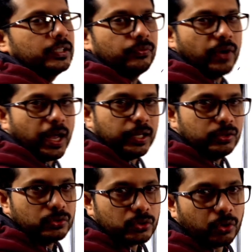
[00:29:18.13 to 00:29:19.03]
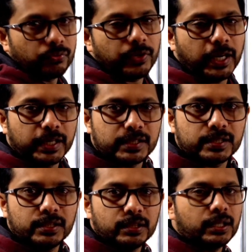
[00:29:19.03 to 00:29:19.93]
values of
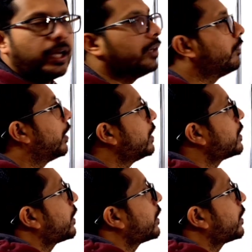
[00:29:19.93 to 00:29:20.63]
x, and what is the